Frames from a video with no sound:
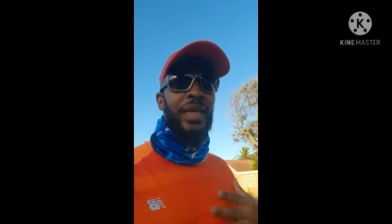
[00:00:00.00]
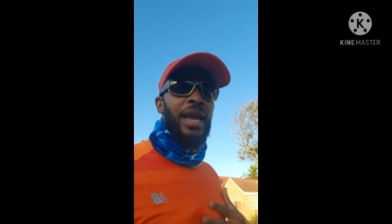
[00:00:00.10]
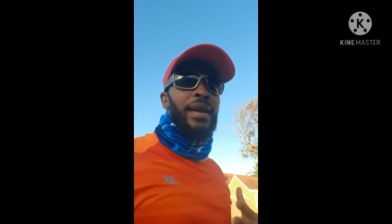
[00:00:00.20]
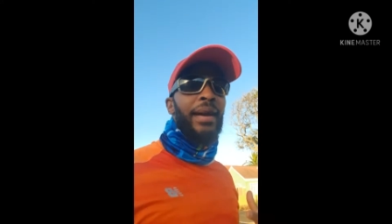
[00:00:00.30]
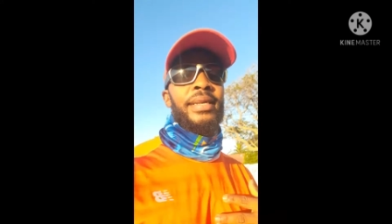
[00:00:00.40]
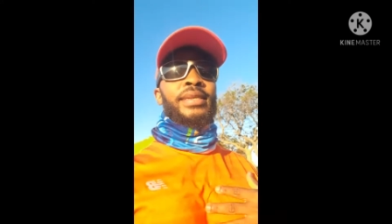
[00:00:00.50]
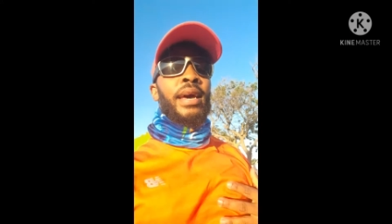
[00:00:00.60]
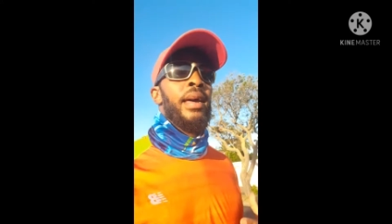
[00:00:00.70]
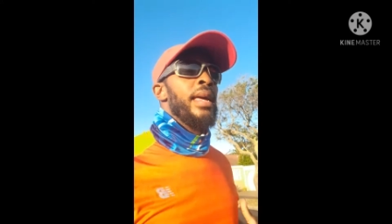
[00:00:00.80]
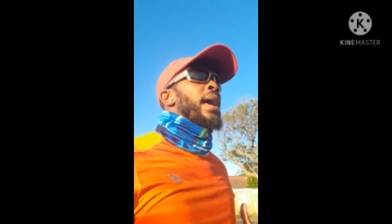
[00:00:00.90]
is telling us
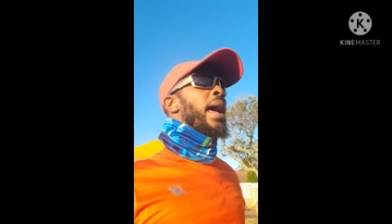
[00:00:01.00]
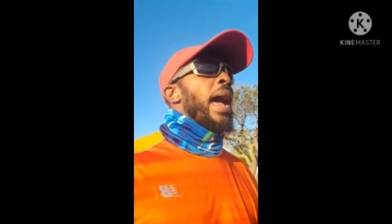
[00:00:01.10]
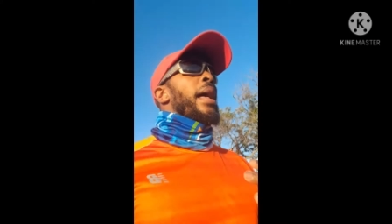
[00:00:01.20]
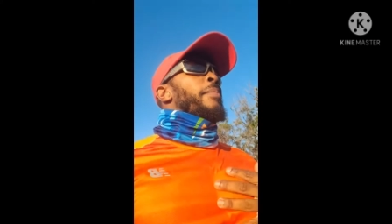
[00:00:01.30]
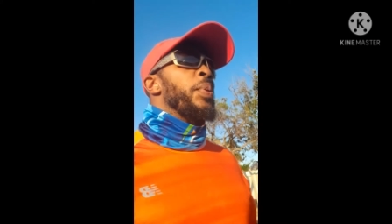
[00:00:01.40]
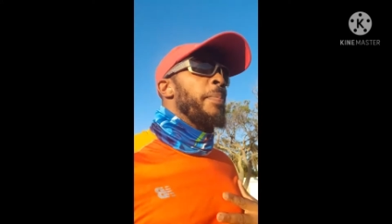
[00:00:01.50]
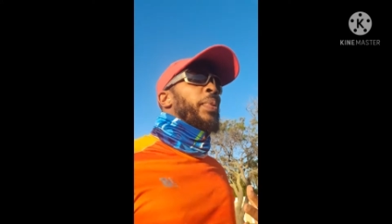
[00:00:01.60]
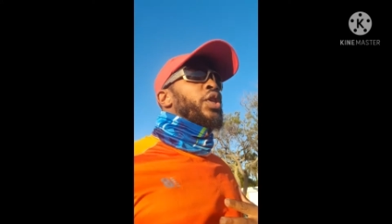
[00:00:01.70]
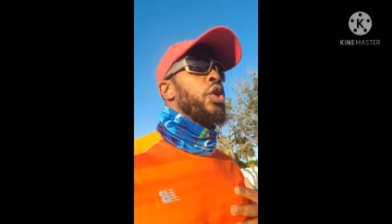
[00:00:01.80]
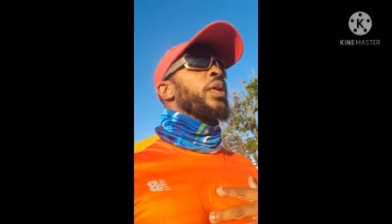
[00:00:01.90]
and people's